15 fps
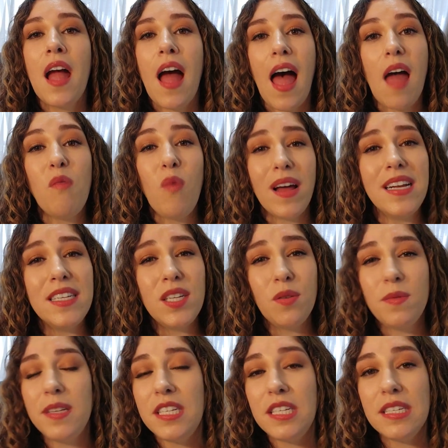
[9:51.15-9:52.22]
I wanted to
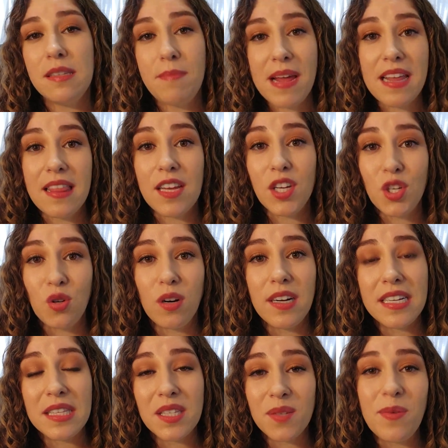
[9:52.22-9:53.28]
really just make this short
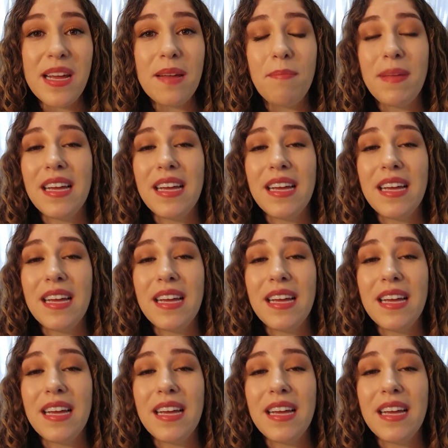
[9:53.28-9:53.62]
and sweet